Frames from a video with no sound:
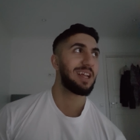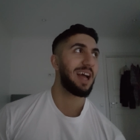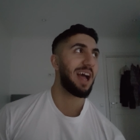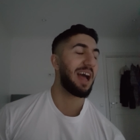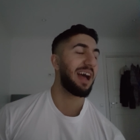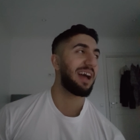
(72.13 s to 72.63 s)

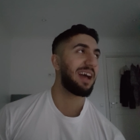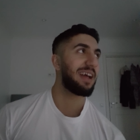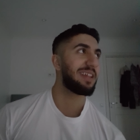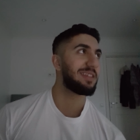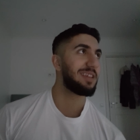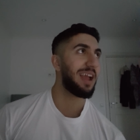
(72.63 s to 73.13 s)

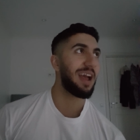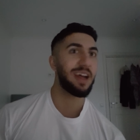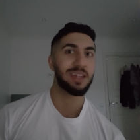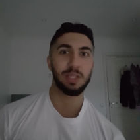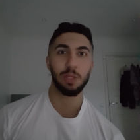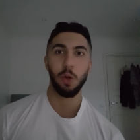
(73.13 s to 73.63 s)
And
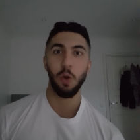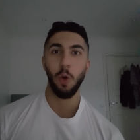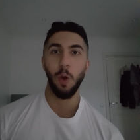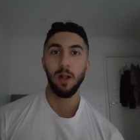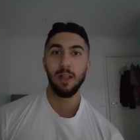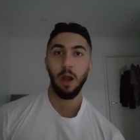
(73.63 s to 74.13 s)
yeah,
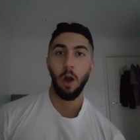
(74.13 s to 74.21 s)
so